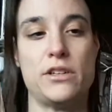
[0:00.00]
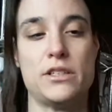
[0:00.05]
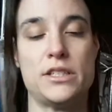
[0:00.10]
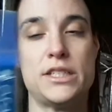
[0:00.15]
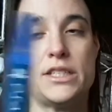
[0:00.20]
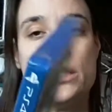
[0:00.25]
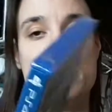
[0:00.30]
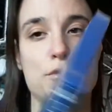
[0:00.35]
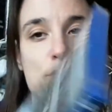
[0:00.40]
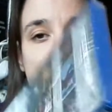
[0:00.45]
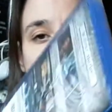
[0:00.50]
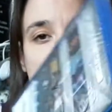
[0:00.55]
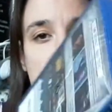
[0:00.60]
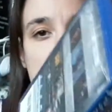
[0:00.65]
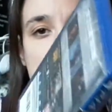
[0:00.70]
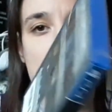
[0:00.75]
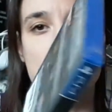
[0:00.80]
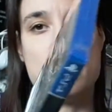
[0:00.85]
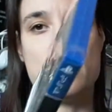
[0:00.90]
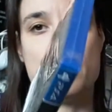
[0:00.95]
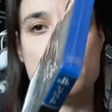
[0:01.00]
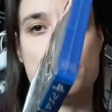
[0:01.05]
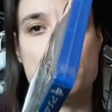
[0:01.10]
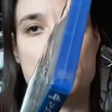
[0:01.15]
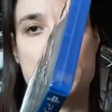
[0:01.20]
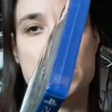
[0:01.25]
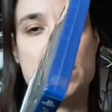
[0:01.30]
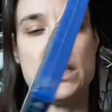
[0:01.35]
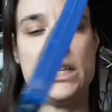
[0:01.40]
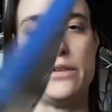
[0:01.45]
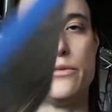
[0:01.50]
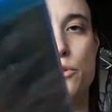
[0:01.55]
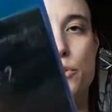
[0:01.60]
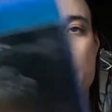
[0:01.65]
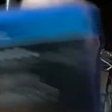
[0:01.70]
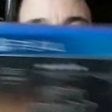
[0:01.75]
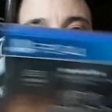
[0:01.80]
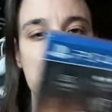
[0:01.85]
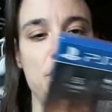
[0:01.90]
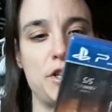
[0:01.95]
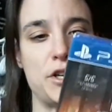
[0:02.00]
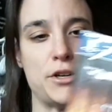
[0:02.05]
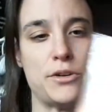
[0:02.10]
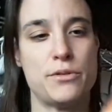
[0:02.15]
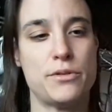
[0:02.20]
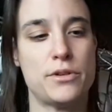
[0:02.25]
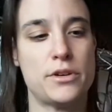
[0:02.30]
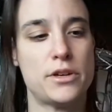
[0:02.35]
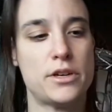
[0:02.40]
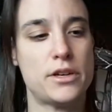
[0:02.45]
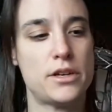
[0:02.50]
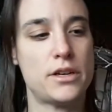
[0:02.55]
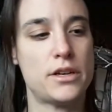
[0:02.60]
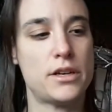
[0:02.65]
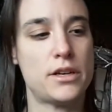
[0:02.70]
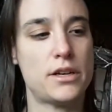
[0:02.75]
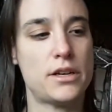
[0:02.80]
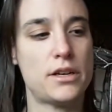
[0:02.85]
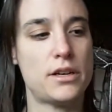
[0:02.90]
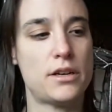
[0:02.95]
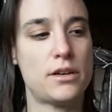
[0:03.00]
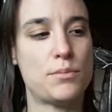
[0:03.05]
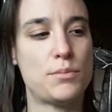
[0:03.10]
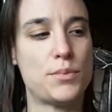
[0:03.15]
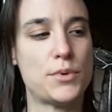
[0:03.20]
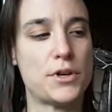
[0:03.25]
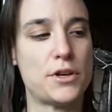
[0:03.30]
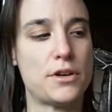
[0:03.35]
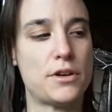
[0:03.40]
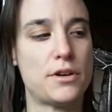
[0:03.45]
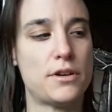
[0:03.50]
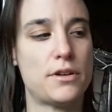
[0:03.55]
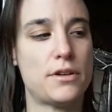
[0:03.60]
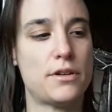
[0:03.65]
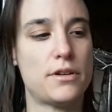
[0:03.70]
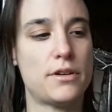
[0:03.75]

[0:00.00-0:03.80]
unsealed these yet, particularly for this video, but